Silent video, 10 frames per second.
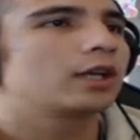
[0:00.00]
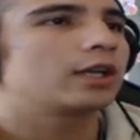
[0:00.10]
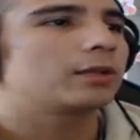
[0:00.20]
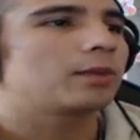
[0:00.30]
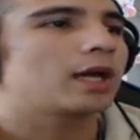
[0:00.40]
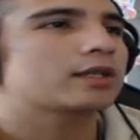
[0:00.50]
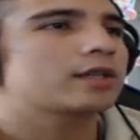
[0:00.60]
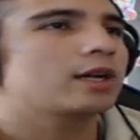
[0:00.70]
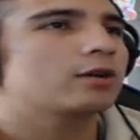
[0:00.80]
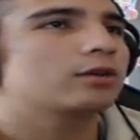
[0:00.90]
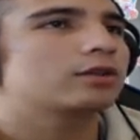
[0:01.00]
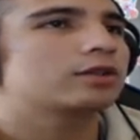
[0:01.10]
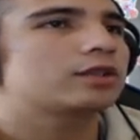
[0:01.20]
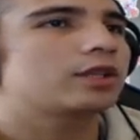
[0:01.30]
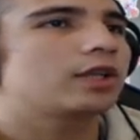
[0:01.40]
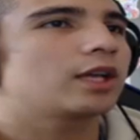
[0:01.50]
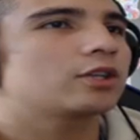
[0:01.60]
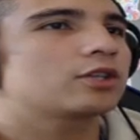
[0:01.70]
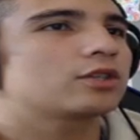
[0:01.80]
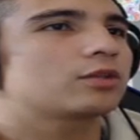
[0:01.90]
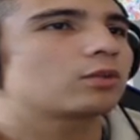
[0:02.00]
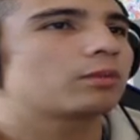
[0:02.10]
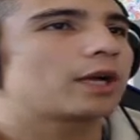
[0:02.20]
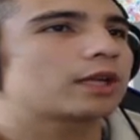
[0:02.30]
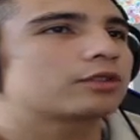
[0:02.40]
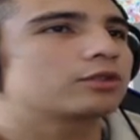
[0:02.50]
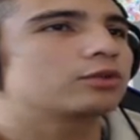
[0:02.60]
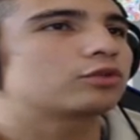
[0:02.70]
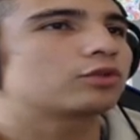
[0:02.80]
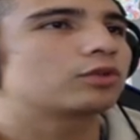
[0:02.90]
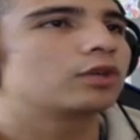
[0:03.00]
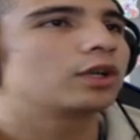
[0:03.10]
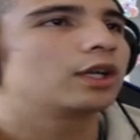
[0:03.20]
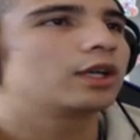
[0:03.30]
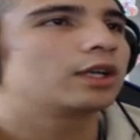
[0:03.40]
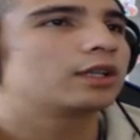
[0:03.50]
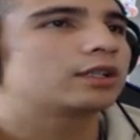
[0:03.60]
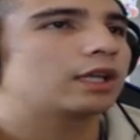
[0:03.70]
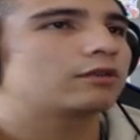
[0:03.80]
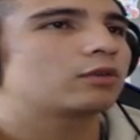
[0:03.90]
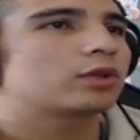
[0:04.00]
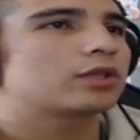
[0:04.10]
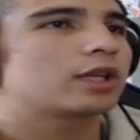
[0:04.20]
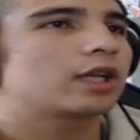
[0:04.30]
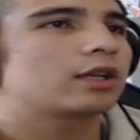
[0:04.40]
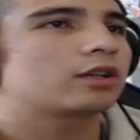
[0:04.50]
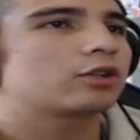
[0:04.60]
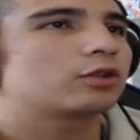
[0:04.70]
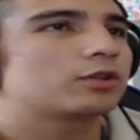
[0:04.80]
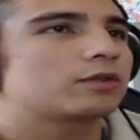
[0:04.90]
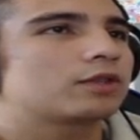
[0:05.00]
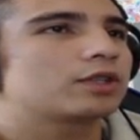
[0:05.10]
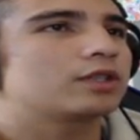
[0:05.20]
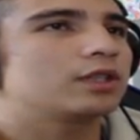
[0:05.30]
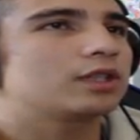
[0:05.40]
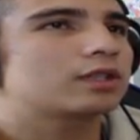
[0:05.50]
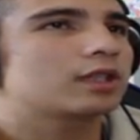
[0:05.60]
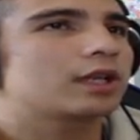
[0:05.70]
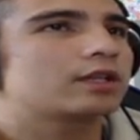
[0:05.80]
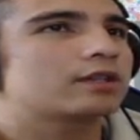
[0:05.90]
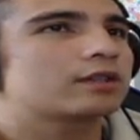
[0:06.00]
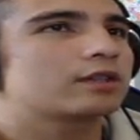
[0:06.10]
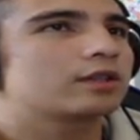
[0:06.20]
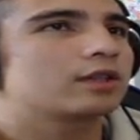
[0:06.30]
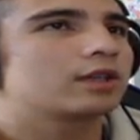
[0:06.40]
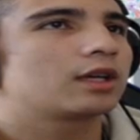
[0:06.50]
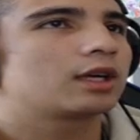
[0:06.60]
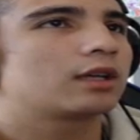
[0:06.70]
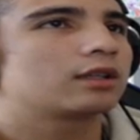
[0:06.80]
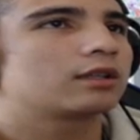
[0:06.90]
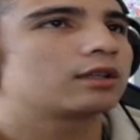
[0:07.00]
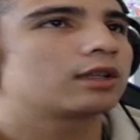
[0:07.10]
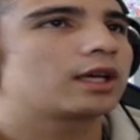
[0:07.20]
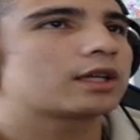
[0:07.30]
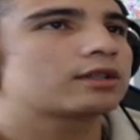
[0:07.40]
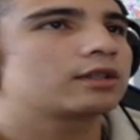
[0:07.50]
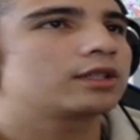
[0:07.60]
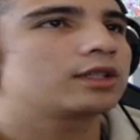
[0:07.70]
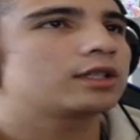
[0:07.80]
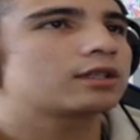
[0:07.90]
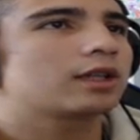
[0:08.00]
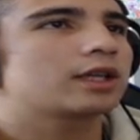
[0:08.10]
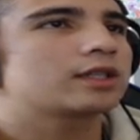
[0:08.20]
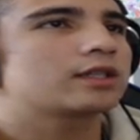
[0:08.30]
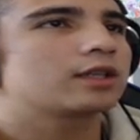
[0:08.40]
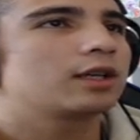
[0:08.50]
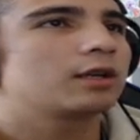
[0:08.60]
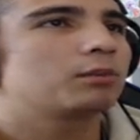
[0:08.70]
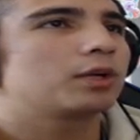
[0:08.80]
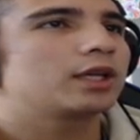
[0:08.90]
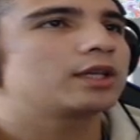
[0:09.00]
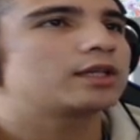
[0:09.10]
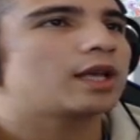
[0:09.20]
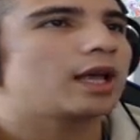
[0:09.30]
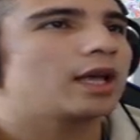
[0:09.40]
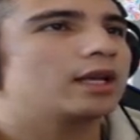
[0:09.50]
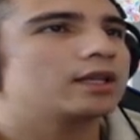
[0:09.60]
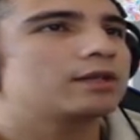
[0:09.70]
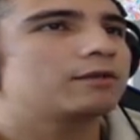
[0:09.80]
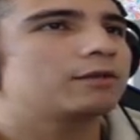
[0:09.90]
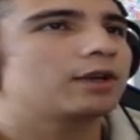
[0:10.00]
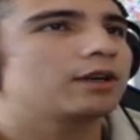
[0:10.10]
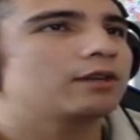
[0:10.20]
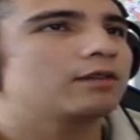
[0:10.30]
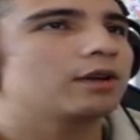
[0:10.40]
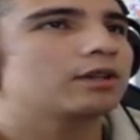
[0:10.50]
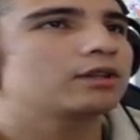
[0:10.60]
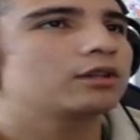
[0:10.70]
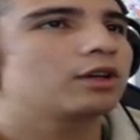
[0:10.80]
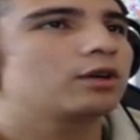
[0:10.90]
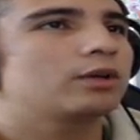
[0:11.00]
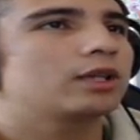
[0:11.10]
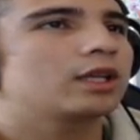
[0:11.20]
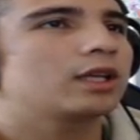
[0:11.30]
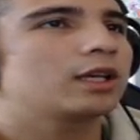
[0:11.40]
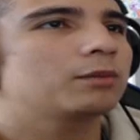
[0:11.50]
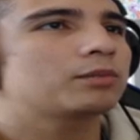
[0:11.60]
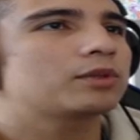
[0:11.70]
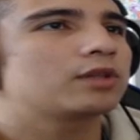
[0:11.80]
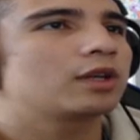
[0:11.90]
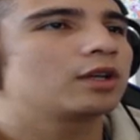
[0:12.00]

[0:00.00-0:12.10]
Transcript: He backs out, disengages. We're back to neutral. David once again goes for this knee slice. Excellent knee slice. But his head is very, very low in the hips,